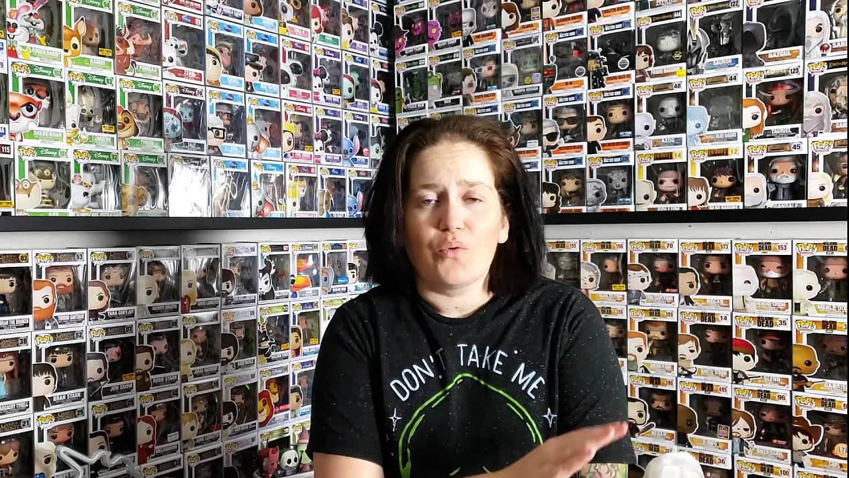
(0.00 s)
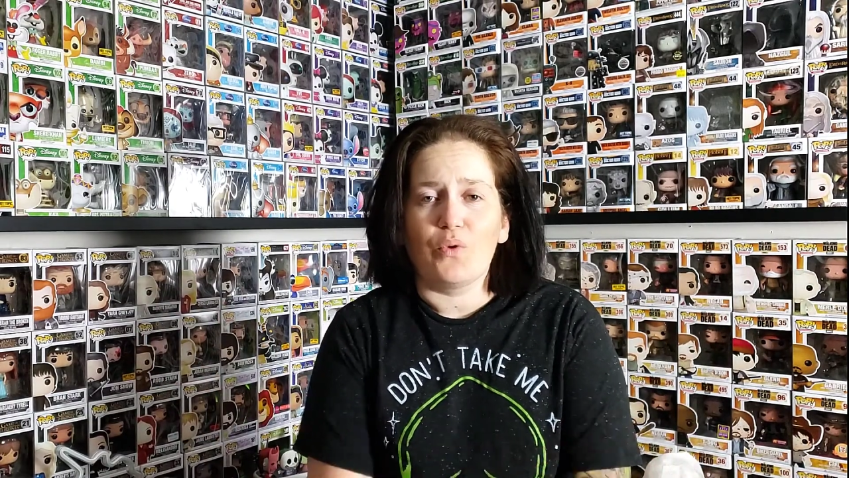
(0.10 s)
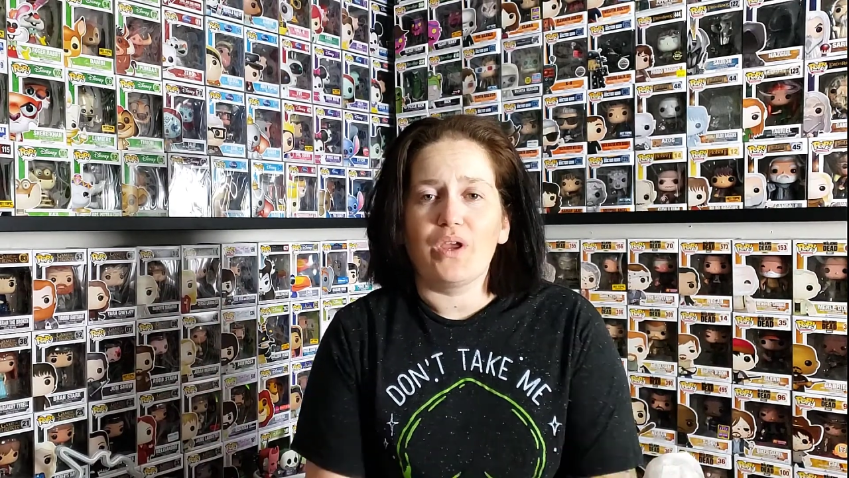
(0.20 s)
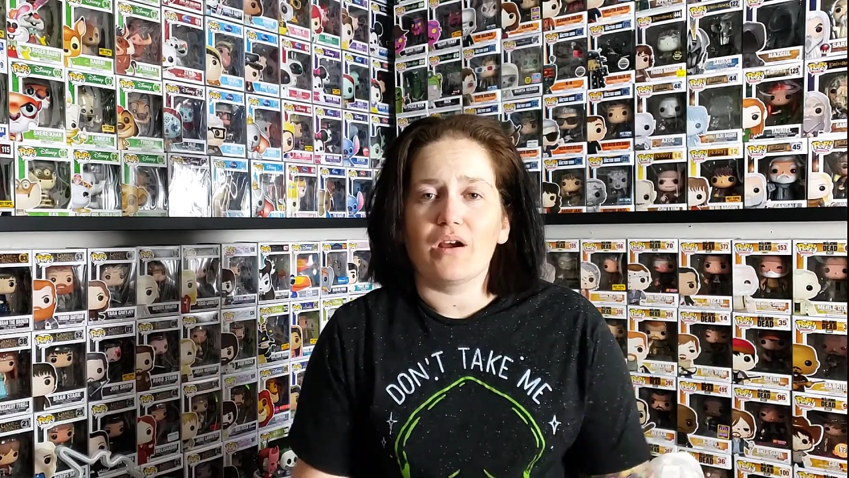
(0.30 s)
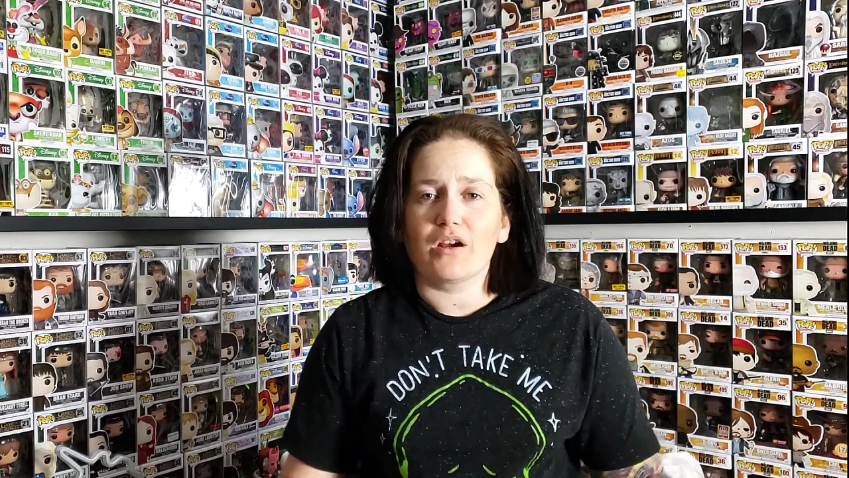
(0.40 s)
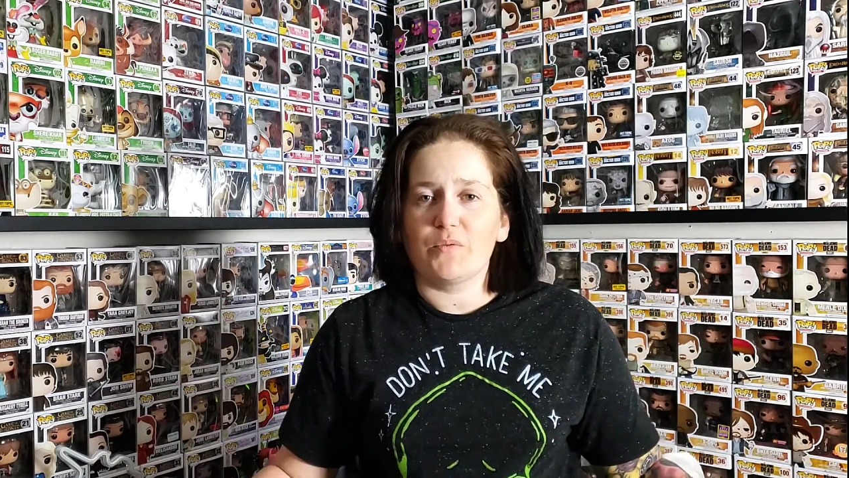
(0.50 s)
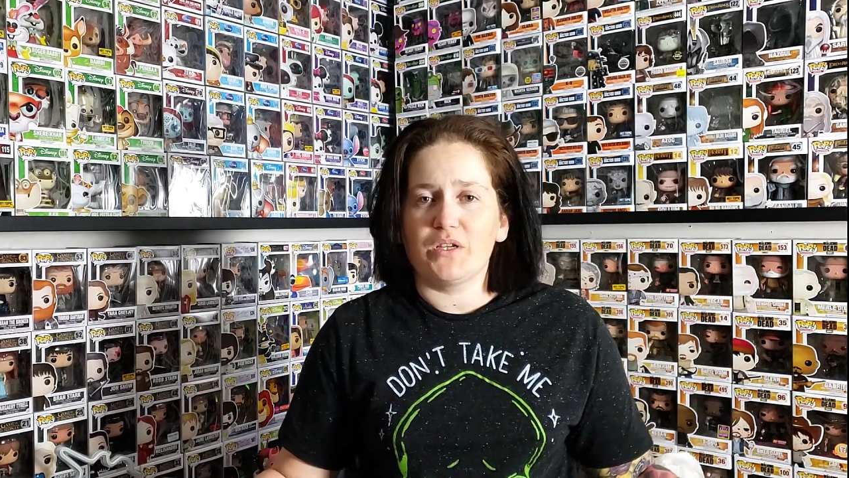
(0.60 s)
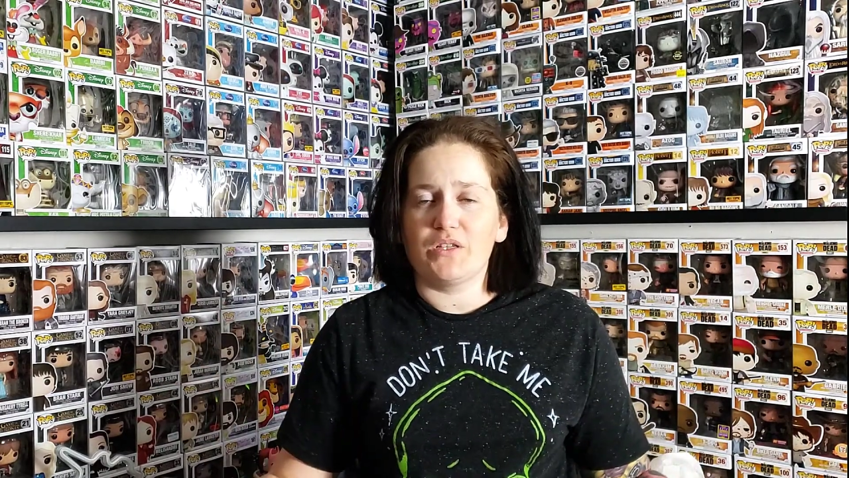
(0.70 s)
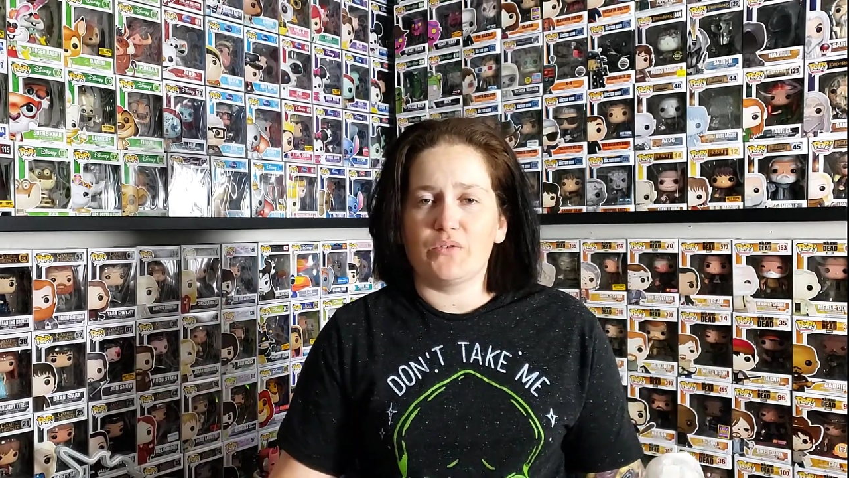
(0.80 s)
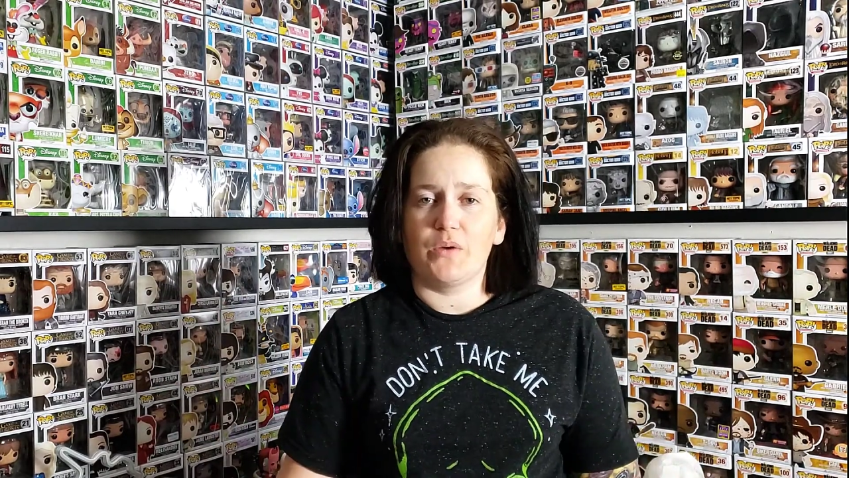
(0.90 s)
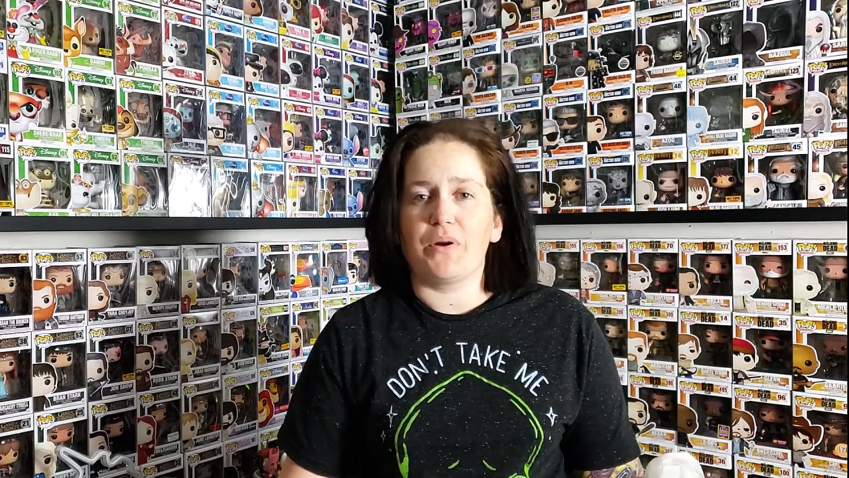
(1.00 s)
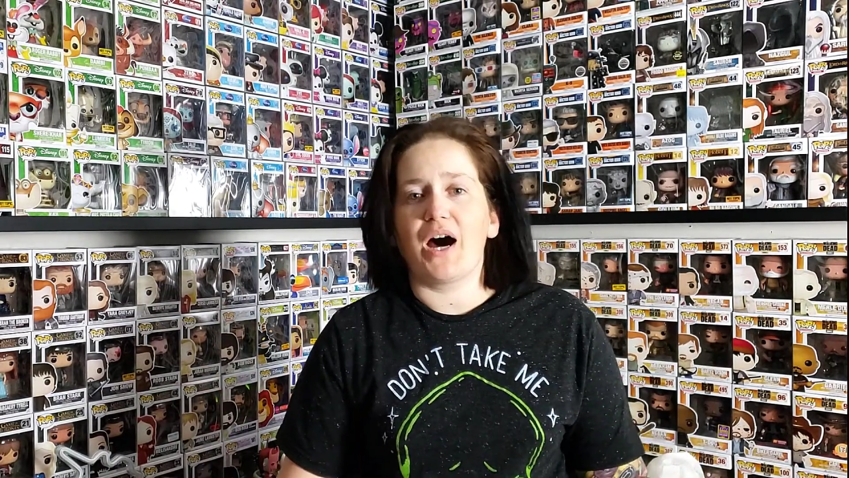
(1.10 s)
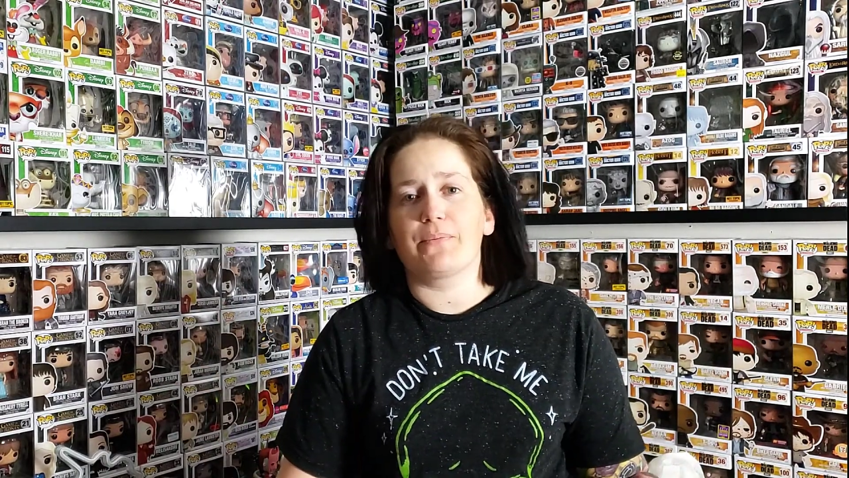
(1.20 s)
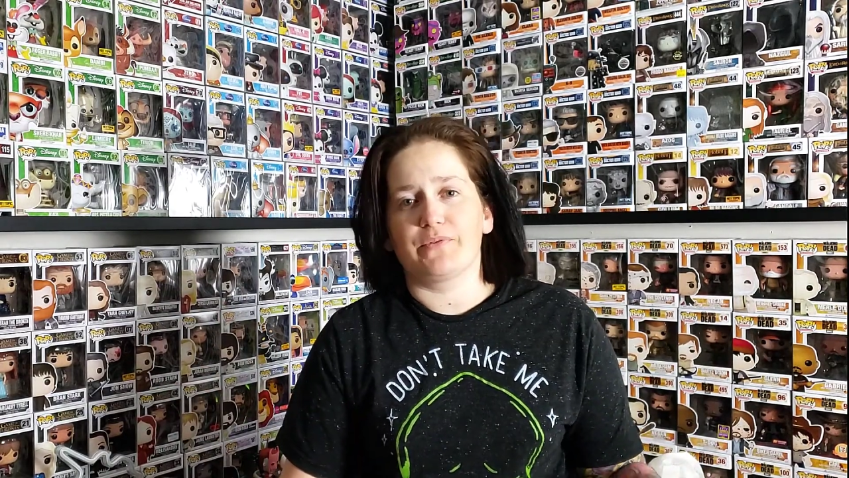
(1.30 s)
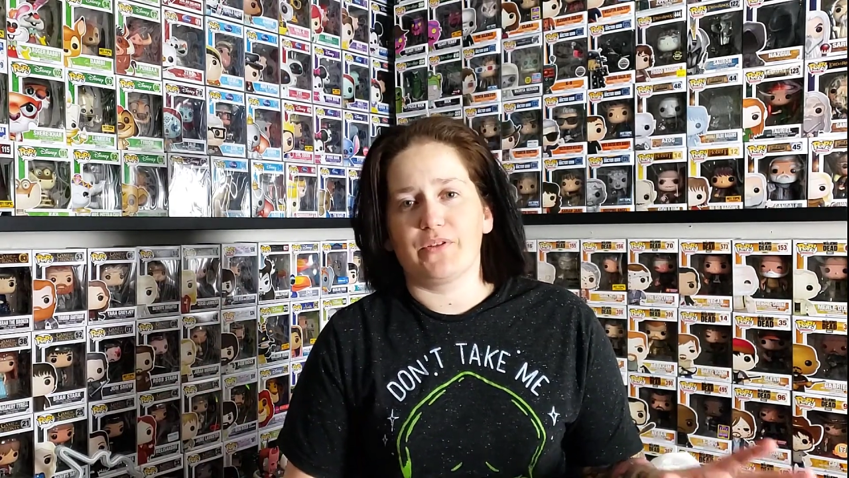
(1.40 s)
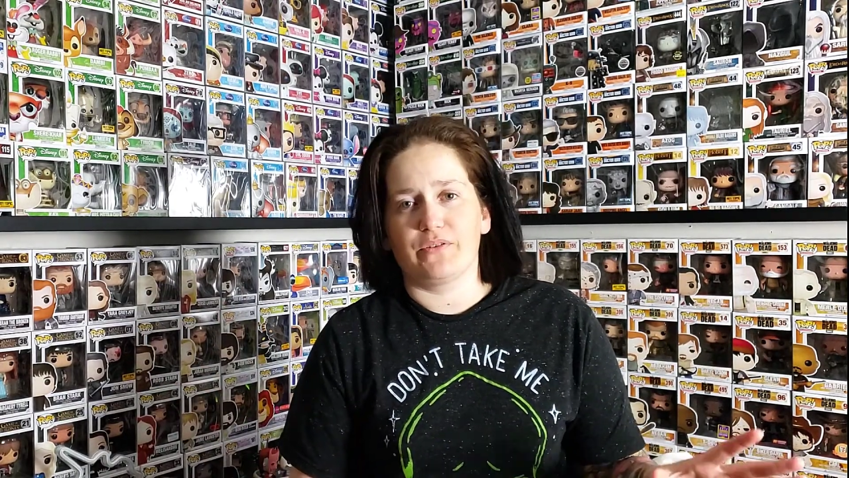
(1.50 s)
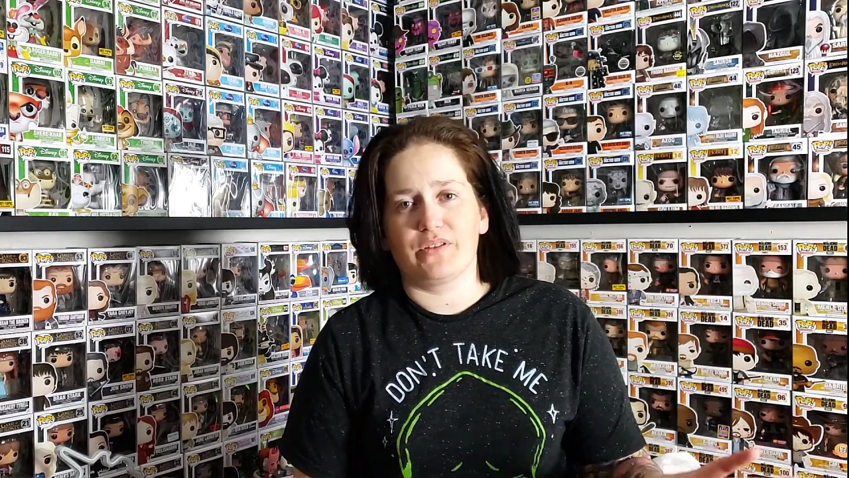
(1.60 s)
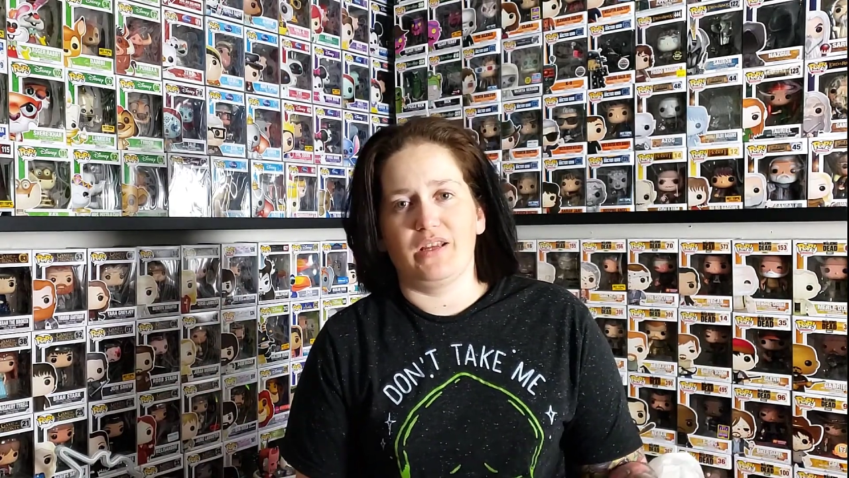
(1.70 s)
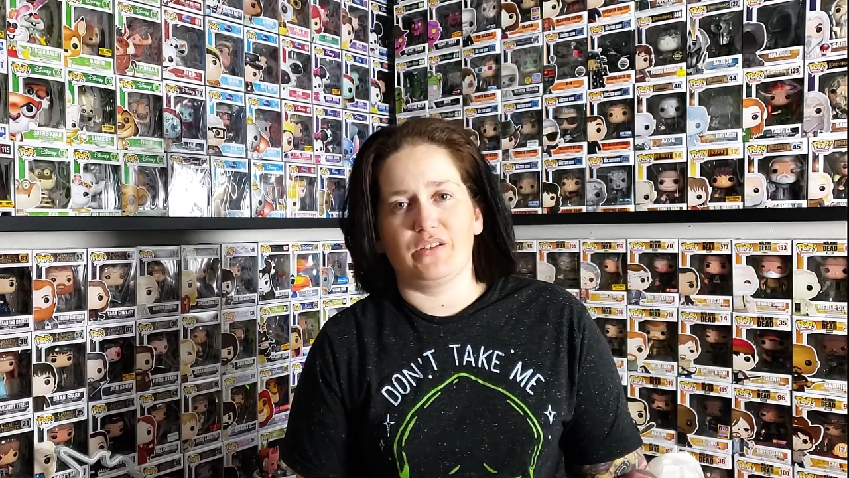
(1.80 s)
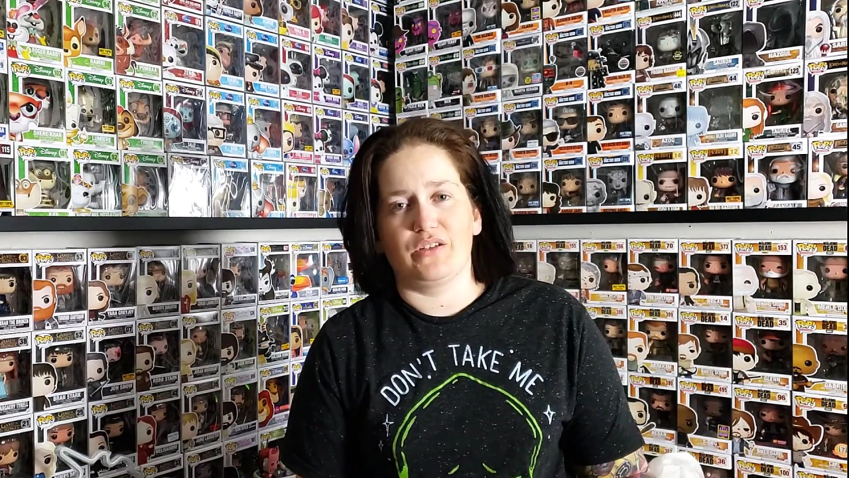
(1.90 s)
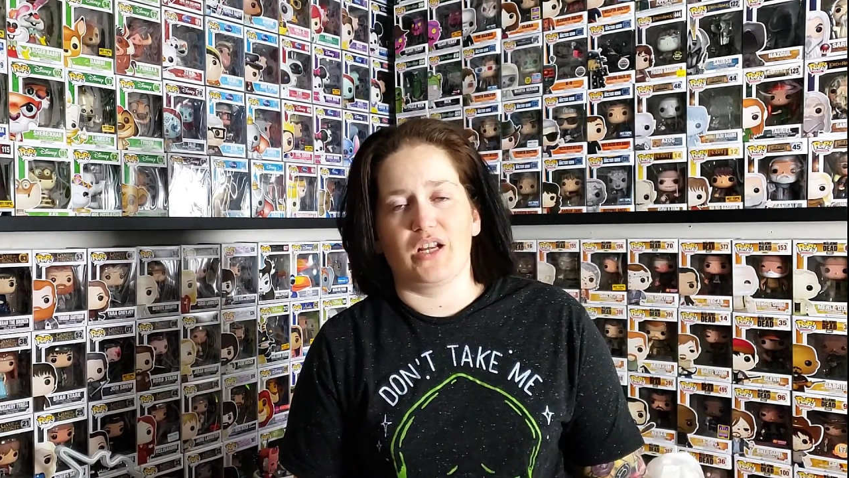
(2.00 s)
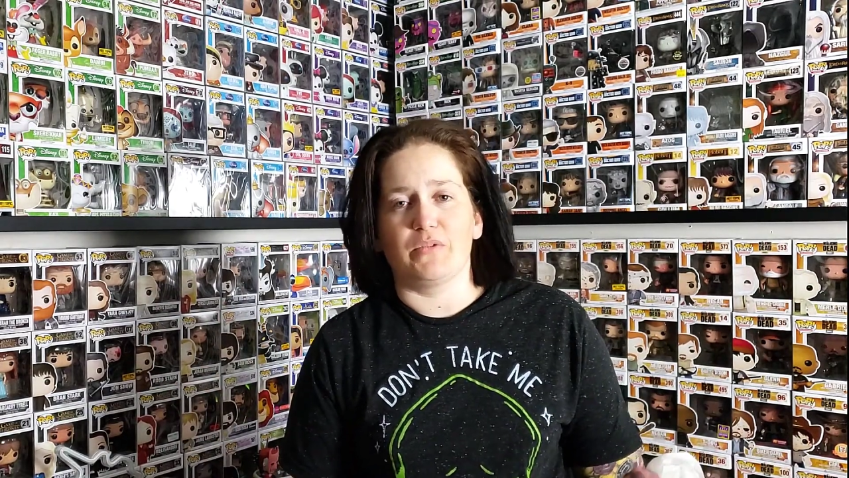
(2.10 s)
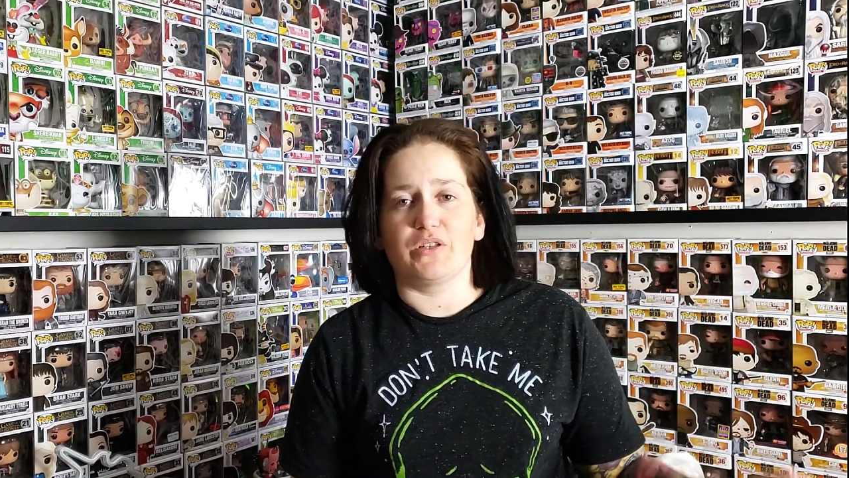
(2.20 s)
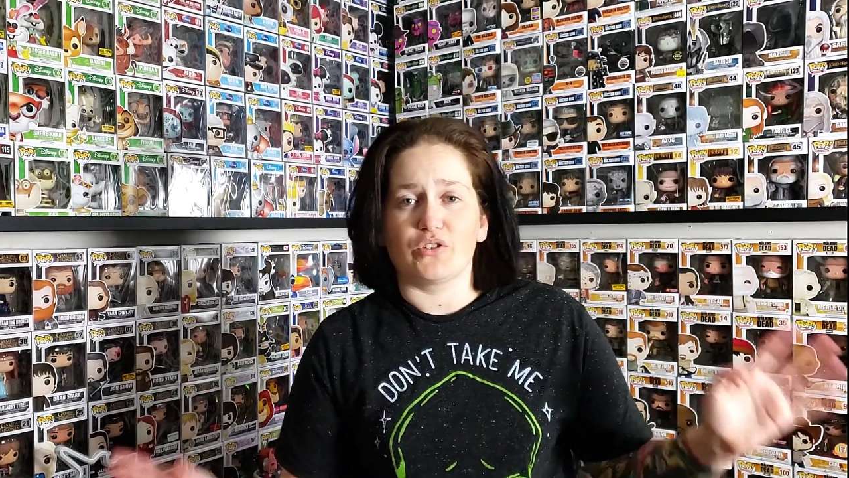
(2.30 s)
we are going to be doing pop reviews, ladies and gentlemen.